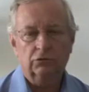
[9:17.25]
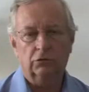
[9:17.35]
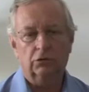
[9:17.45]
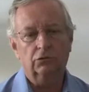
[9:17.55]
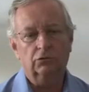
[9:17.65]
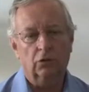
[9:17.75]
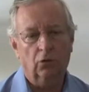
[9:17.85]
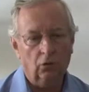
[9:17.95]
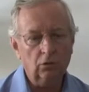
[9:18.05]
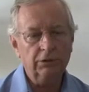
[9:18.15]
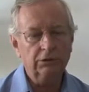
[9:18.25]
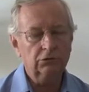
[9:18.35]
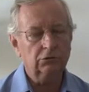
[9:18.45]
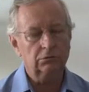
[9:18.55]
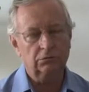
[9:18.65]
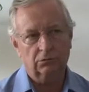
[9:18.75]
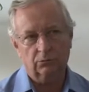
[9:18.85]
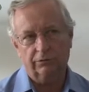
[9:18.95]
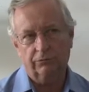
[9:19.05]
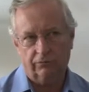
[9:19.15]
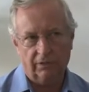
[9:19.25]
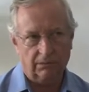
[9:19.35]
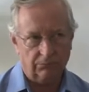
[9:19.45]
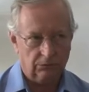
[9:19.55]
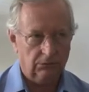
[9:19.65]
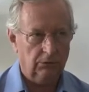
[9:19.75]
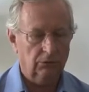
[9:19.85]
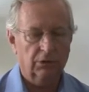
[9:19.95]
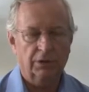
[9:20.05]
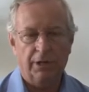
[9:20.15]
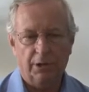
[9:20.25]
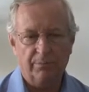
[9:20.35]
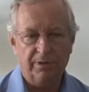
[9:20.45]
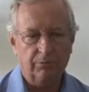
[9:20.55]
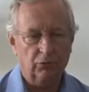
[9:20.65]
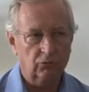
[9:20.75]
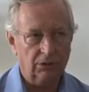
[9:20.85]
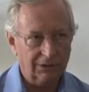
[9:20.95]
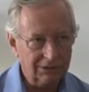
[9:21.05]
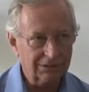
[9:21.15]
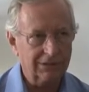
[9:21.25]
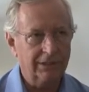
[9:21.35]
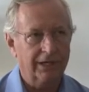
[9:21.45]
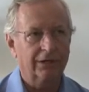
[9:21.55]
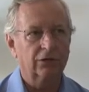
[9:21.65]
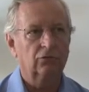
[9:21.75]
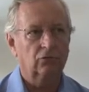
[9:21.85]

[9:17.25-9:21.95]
developed. So all these tools that we've developed in order to help people release the anger,